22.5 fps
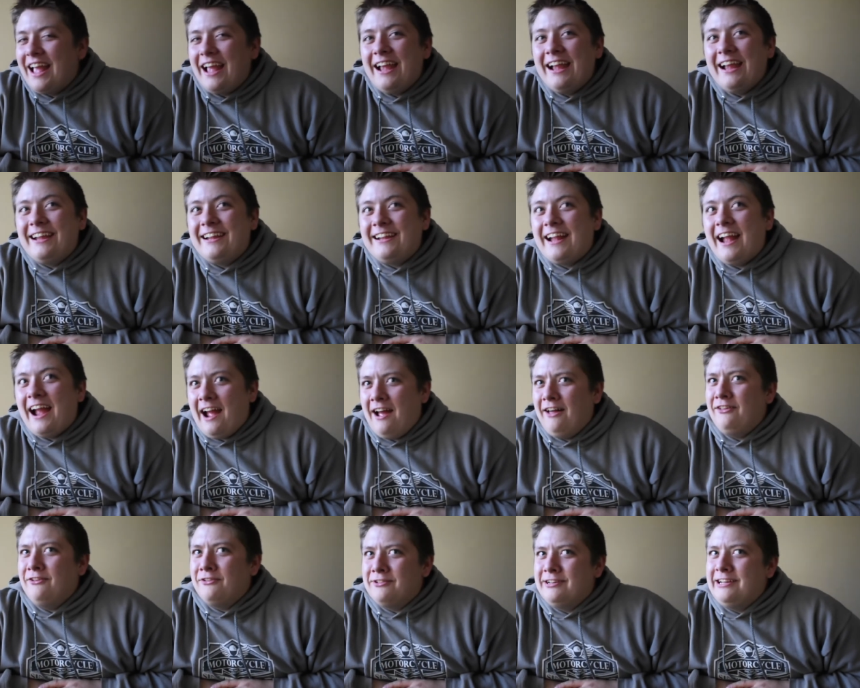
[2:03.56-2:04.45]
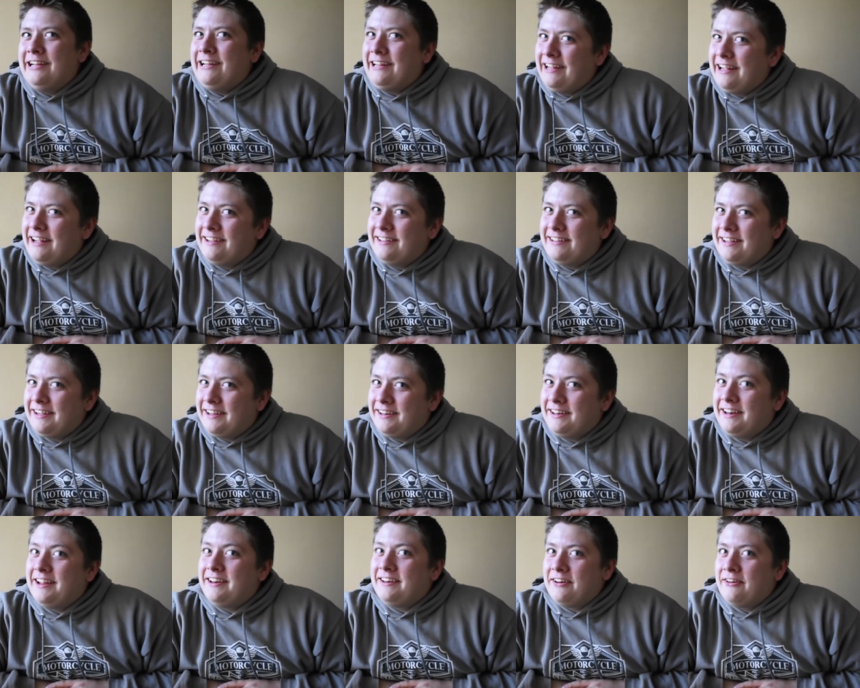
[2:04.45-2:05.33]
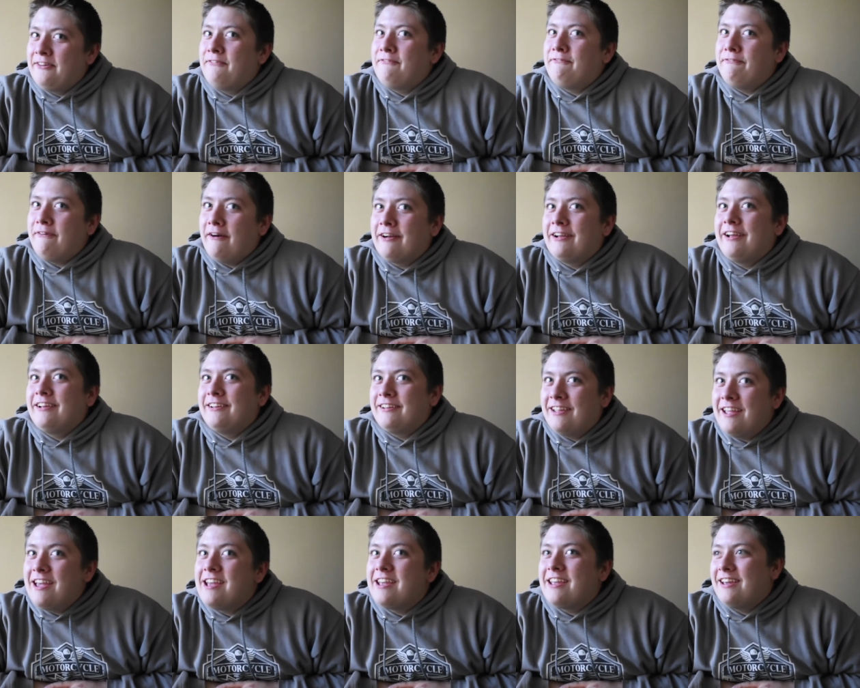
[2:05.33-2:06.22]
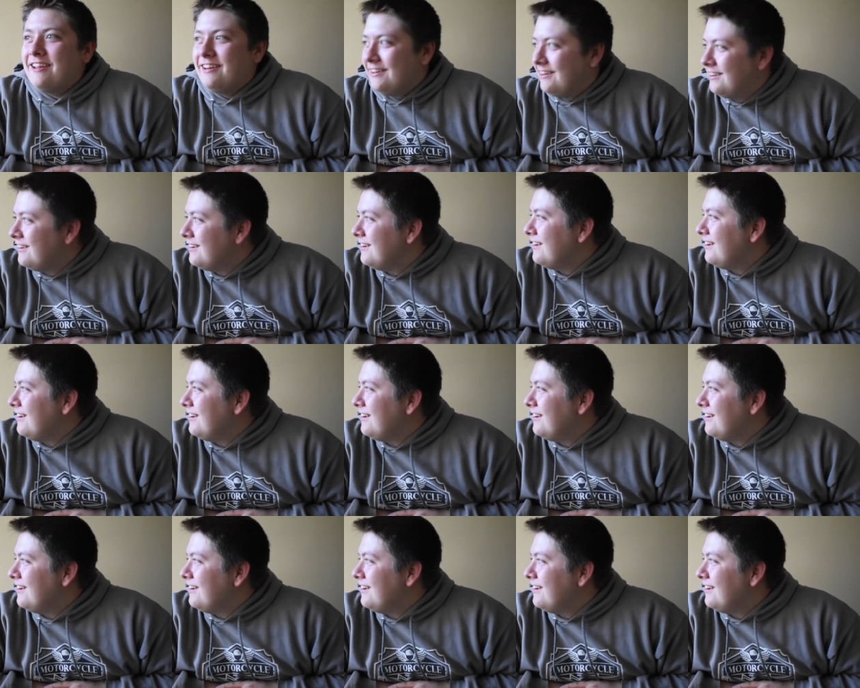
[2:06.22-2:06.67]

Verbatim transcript: it's allergy season and they're f***ing kicking.